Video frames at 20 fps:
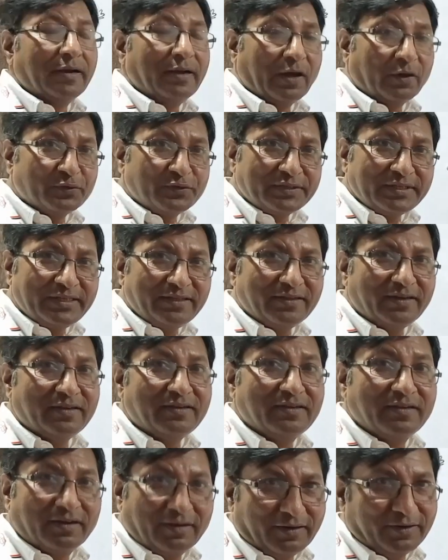Now see
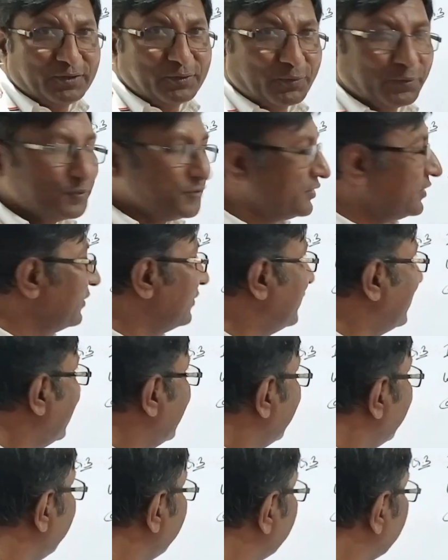the third question.
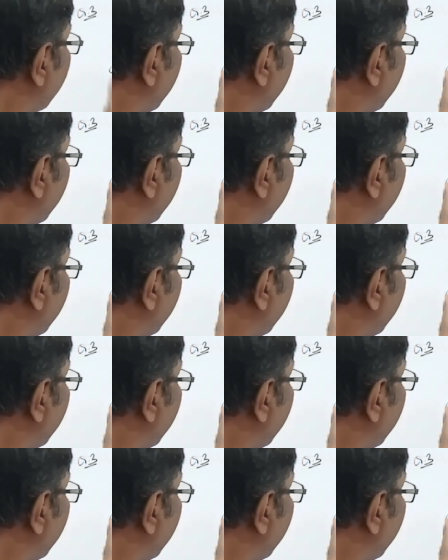The